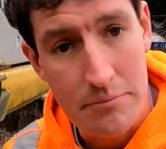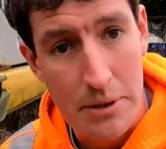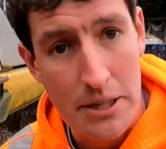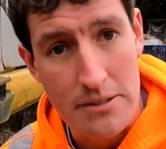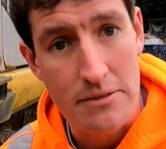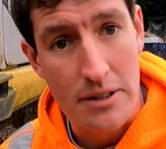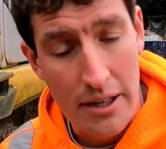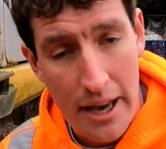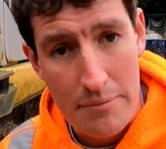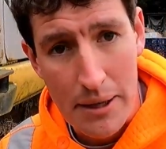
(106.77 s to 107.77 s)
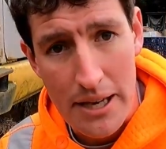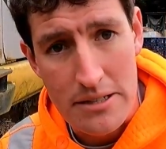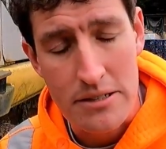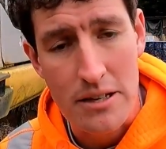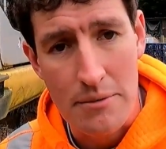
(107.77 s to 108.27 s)
Because of the
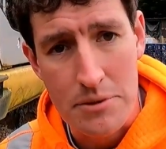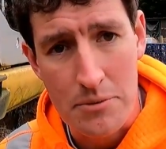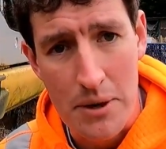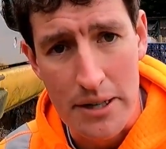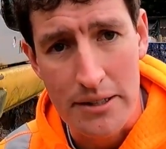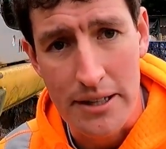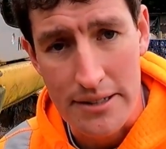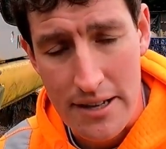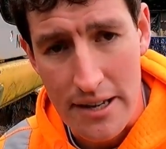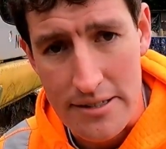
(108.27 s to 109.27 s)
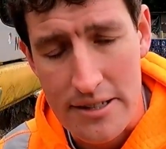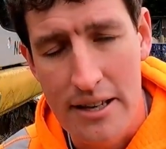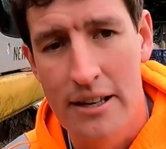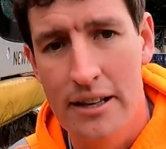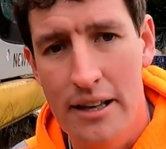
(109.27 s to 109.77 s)
application, the types of work that it
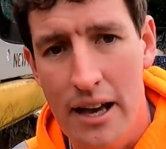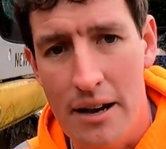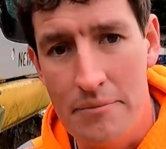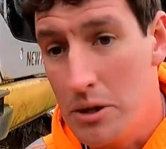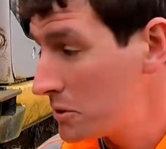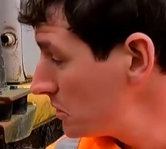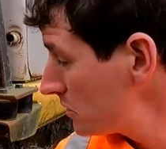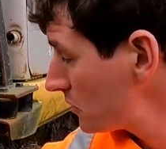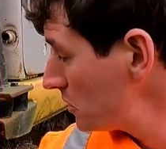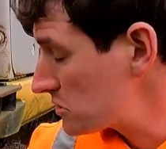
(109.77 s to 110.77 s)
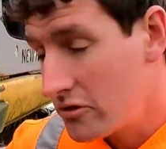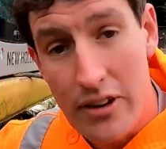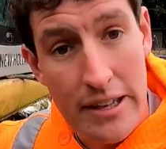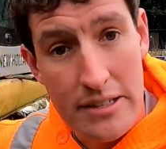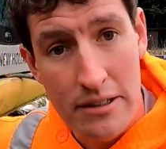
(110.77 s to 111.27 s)
does. You could of course
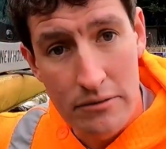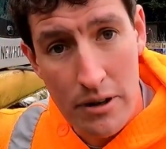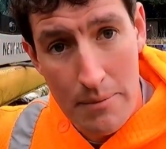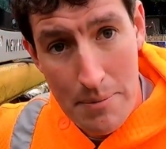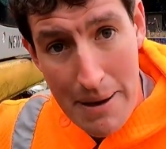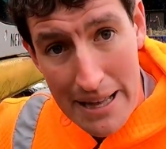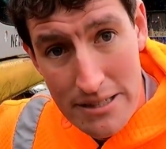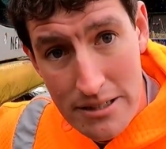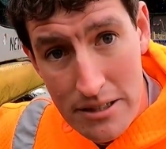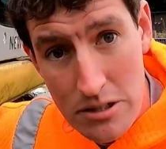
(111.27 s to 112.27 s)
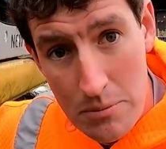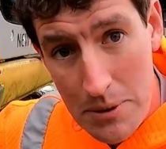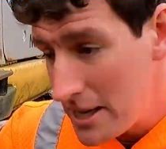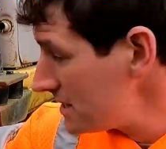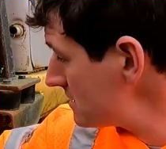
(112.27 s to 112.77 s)
fit rubber pads to the
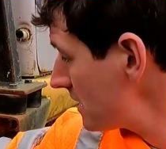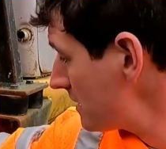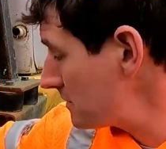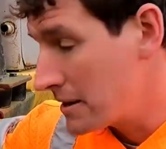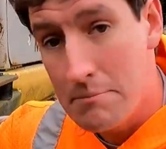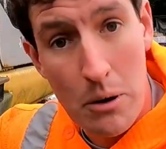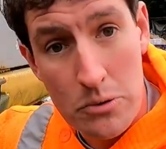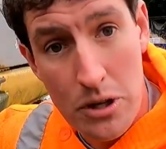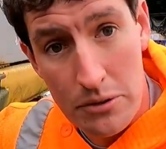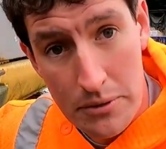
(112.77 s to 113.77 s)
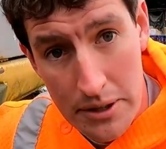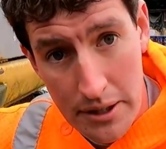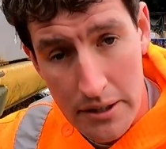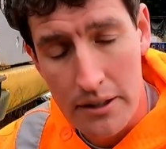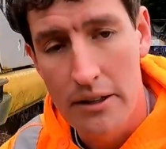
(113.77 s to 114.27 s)
top of these. They bolt on with
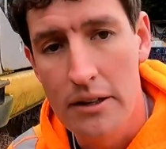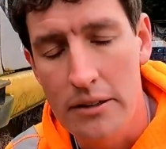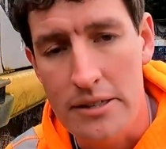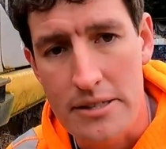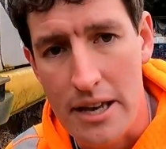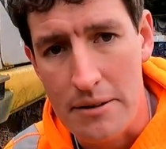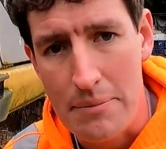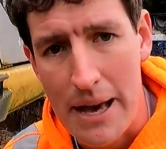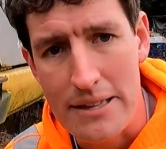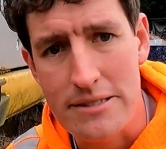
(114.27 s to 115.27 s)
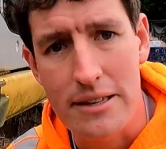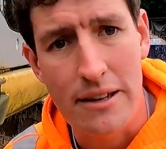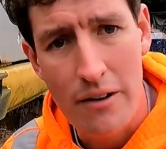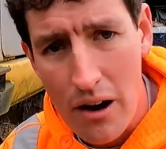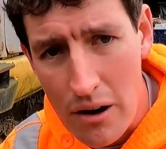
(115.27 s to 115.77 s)
the standard pads. So
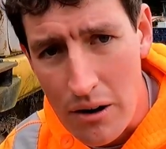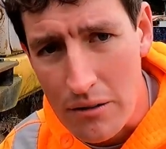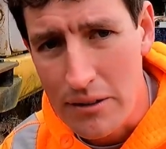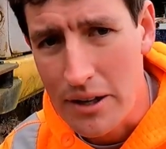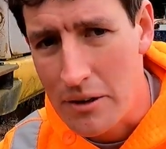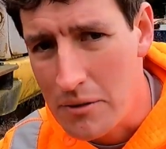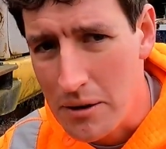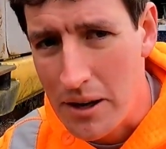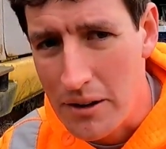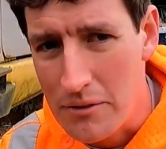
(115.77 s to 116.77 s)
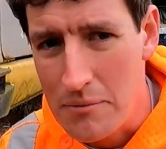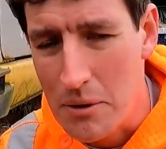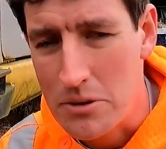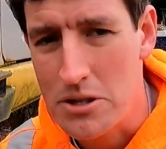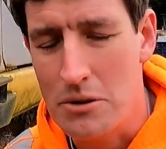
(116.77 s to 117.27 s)
there are, you know, a kind of a
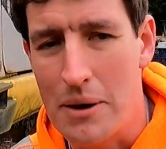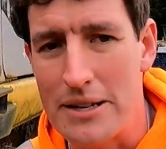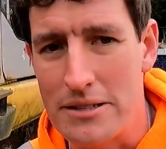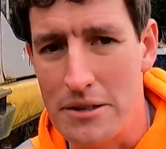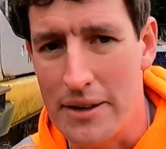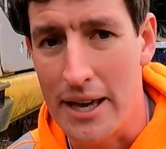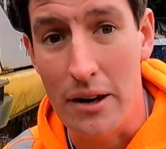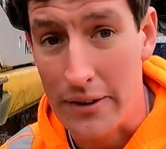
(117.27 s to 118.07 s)
multitude of ways of doing it.